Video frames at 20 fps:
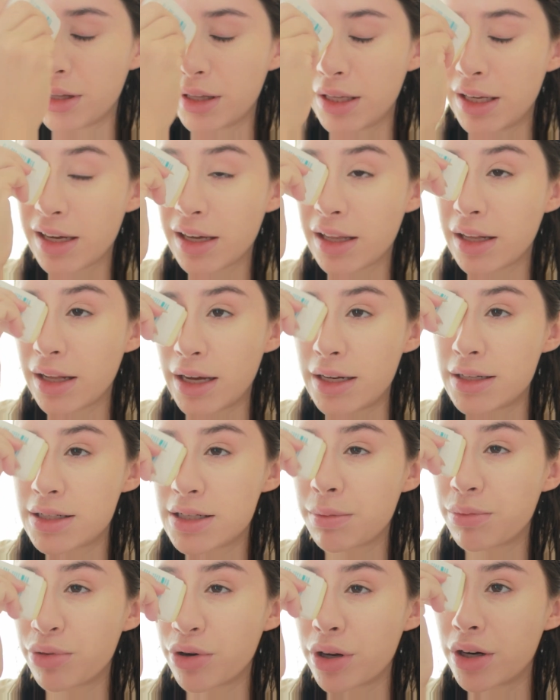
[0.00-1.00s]
really inclined
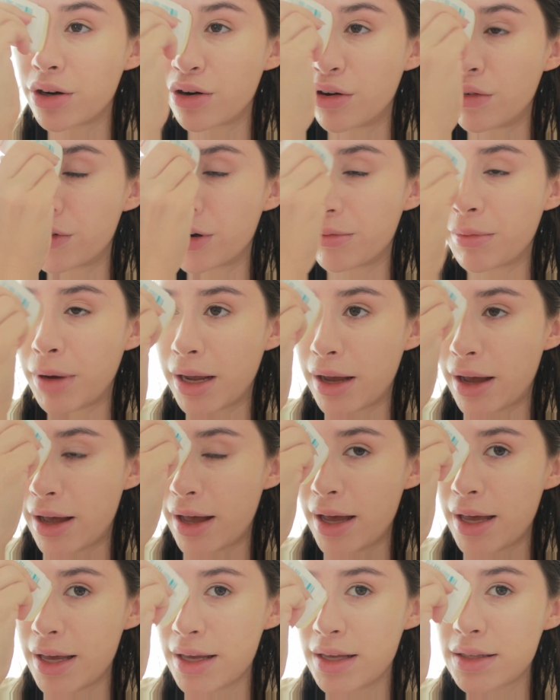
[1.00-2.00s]
to put it over my
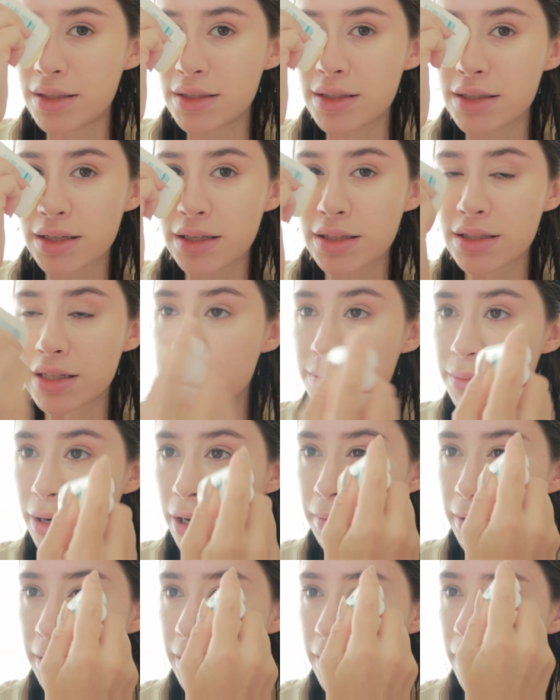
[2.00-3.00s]
eyes because it's
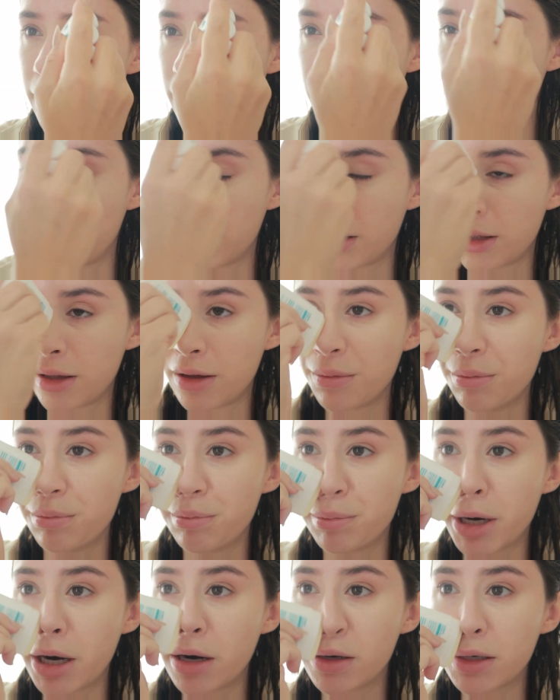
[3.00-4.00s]
probably gonna
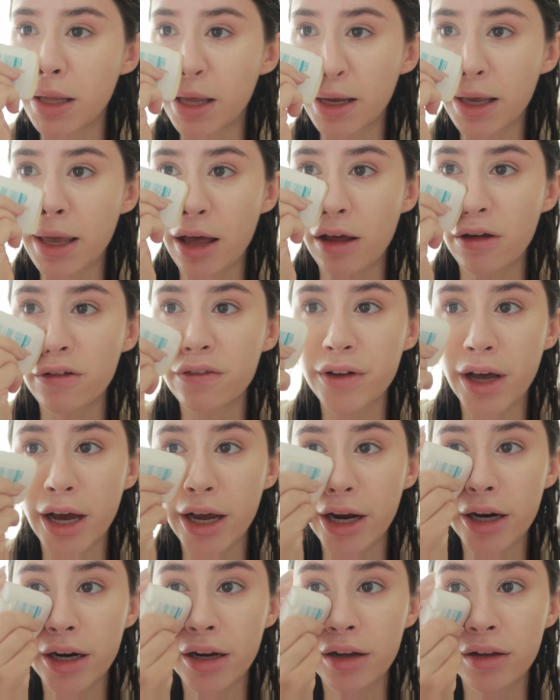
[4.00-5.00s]
burn like
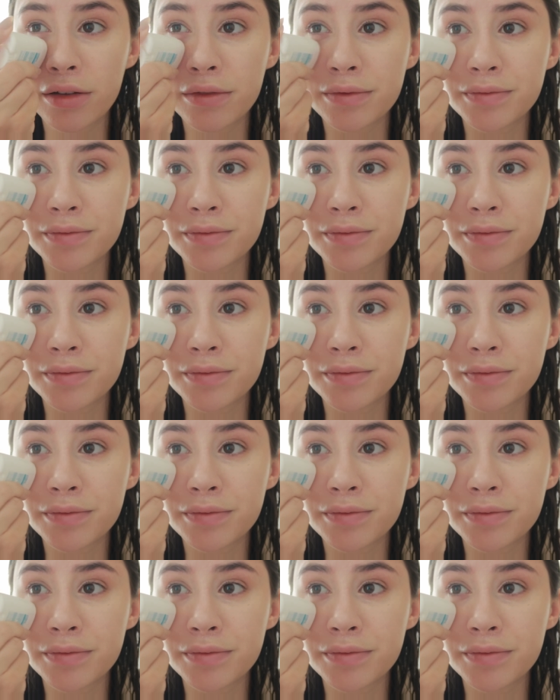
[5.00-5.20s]
hellfire.